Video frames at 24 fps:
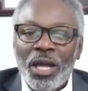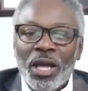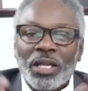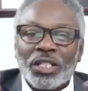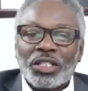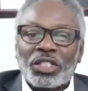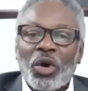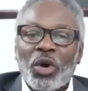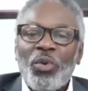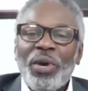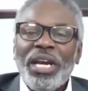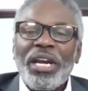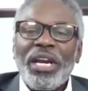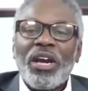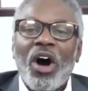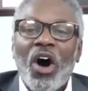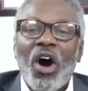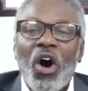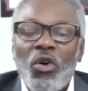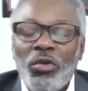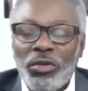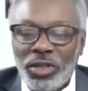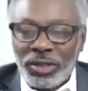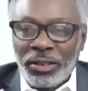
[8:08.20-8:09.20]
So we
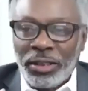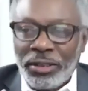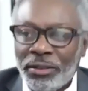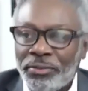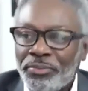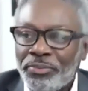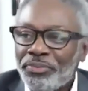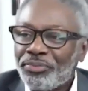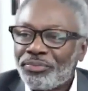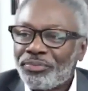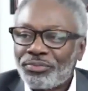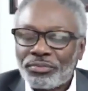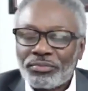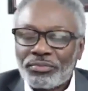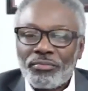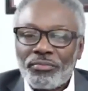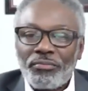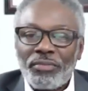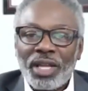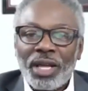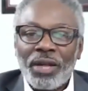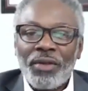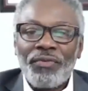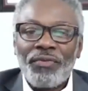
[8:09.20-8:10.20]
know
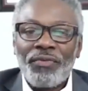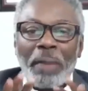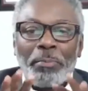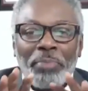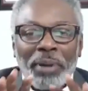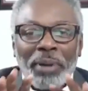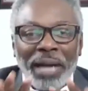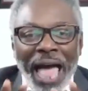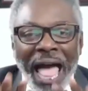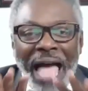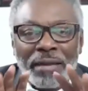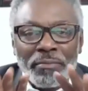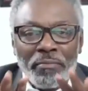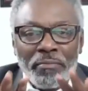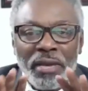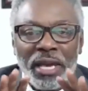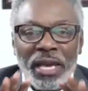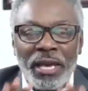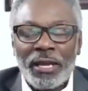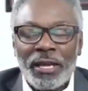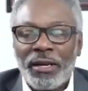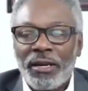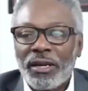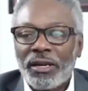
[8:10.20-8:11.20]
that Black
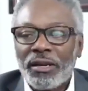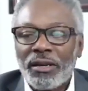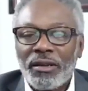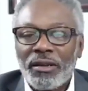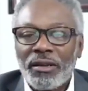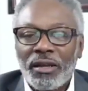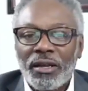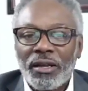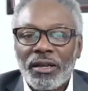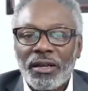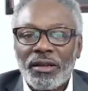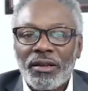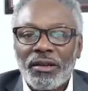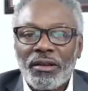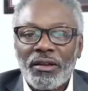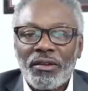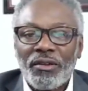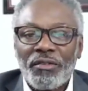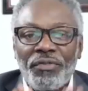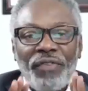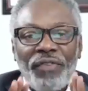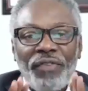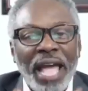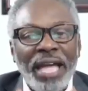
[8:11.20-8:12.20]
men
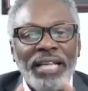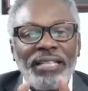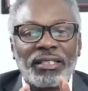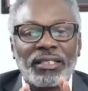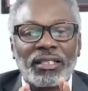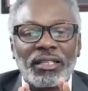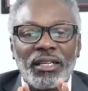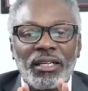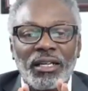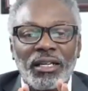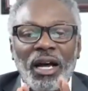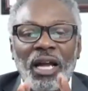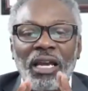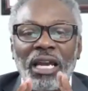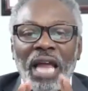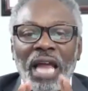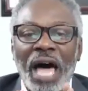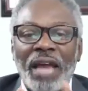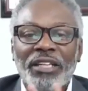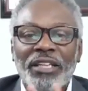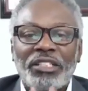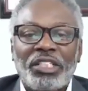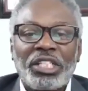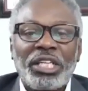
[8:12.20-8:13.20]
face a lot
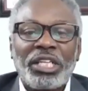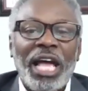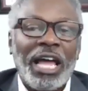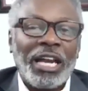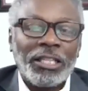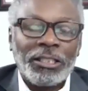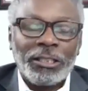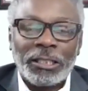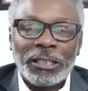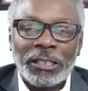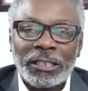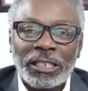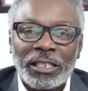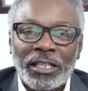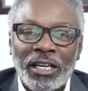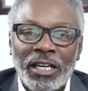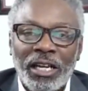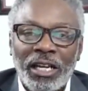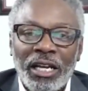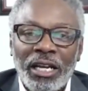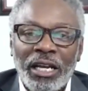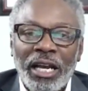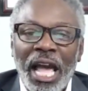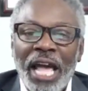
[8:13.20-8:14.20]
of challenges.
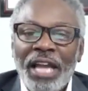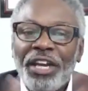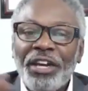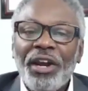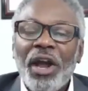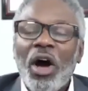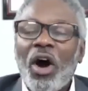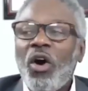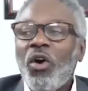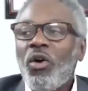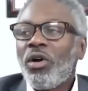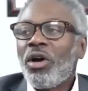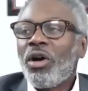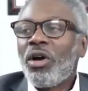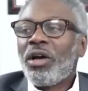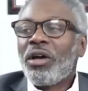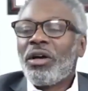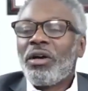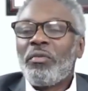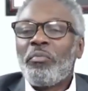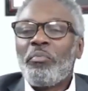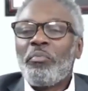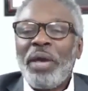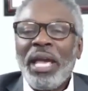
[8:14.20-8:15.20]
And
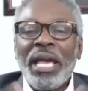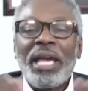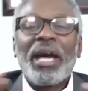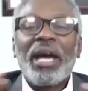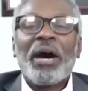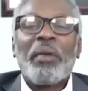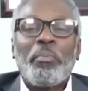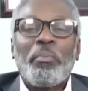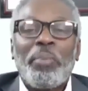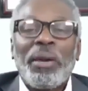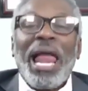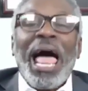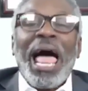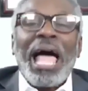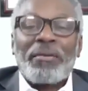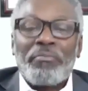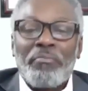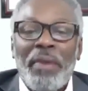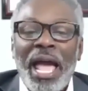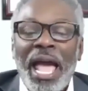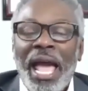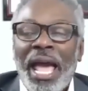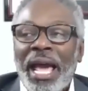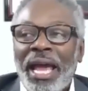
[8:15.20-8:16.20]
being a Black
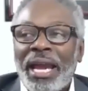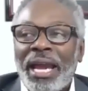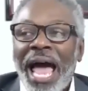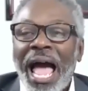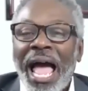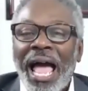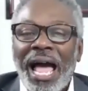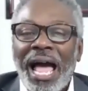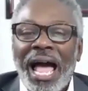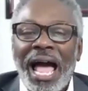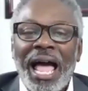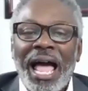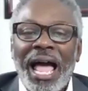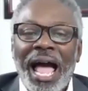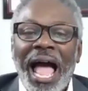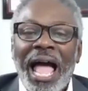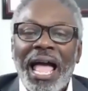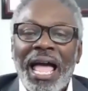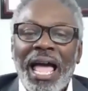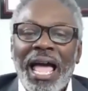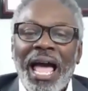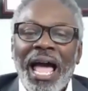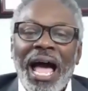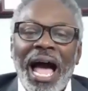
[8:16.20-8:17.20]
man,
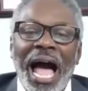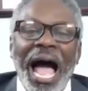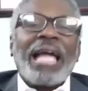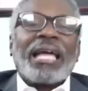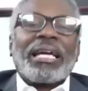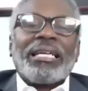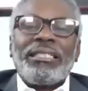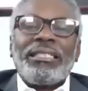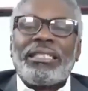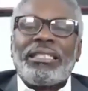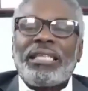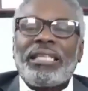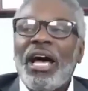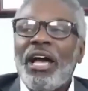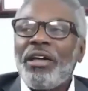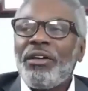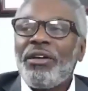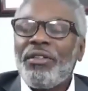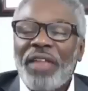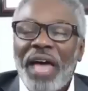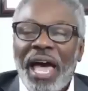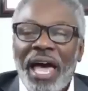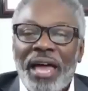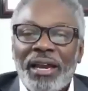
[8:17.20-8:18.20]
I can tell you
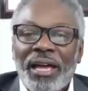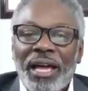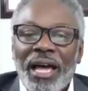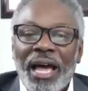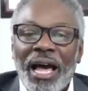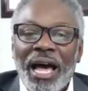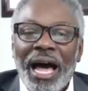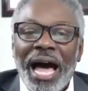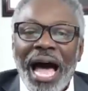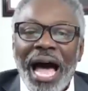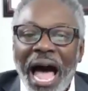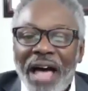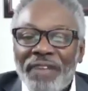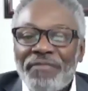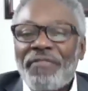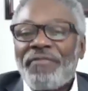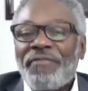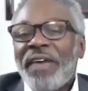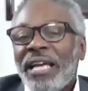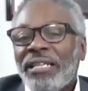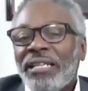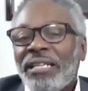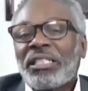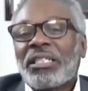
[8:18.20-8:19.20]
that I
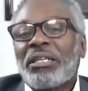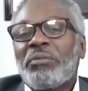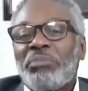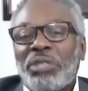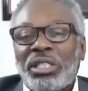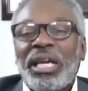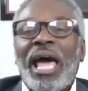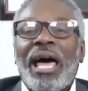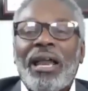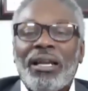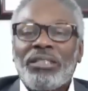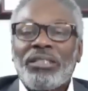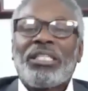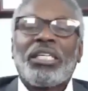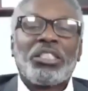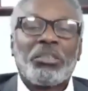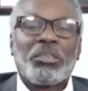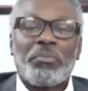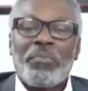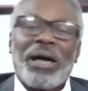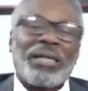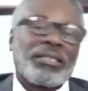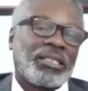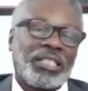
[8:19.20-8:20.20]
face some challenges
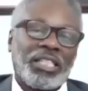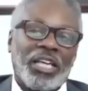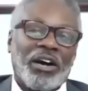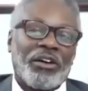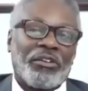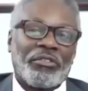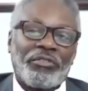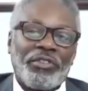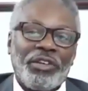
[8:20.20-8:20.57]
myself.